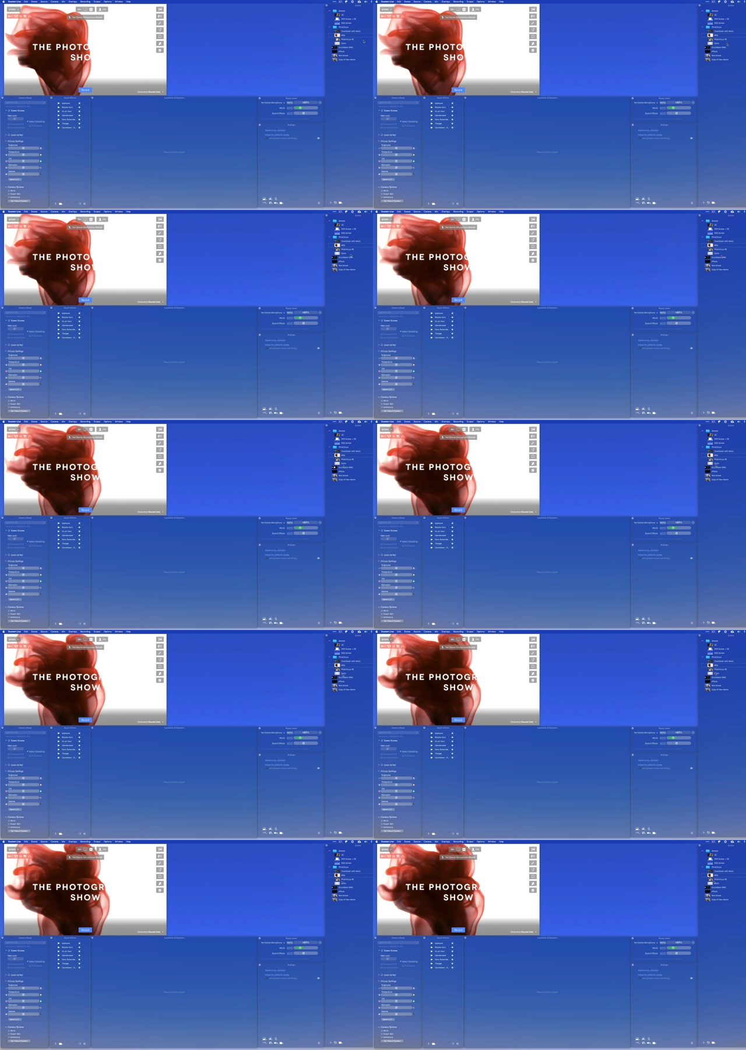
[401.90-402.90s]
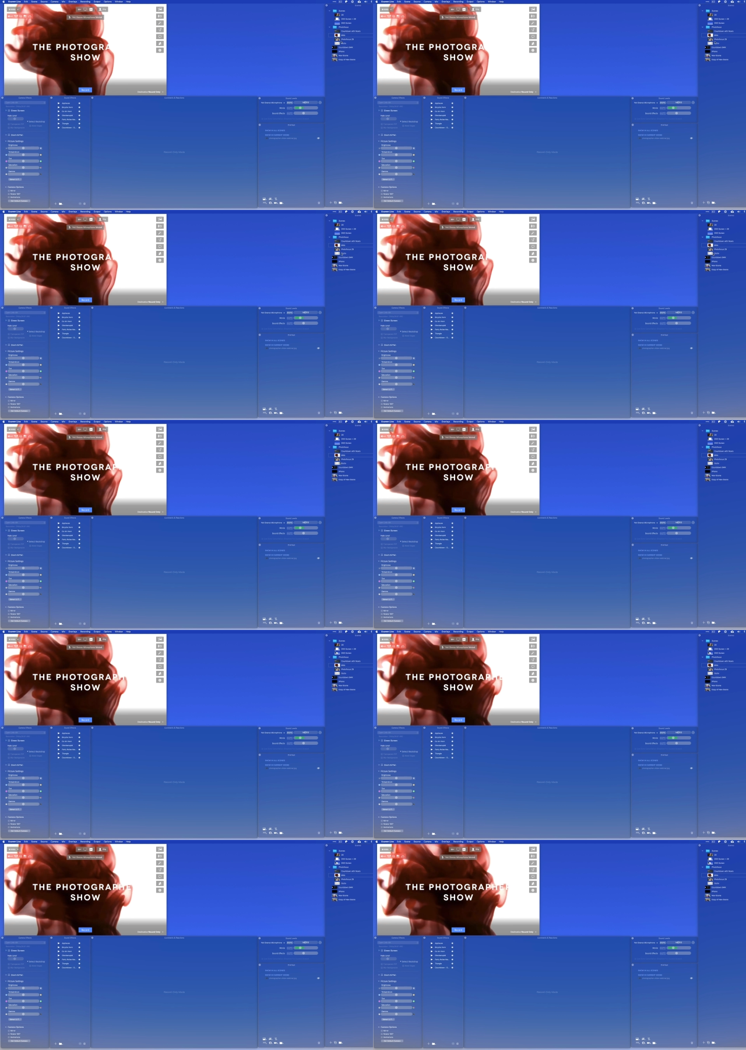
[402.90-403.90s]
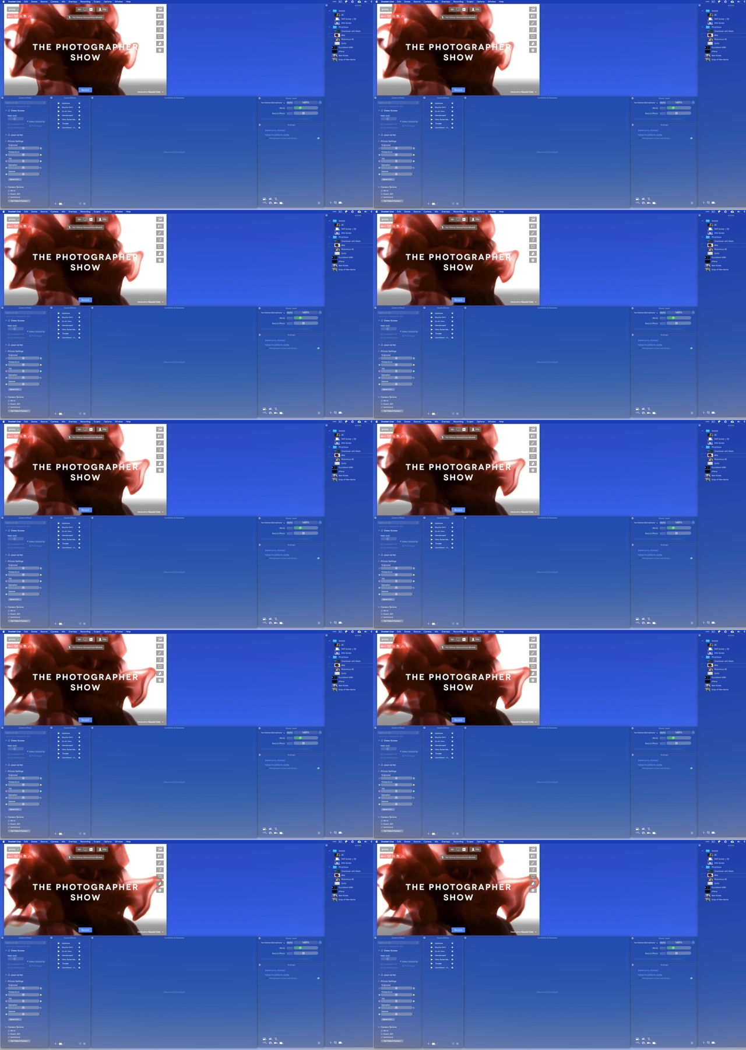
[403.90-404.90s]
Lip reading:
(no speaker visible)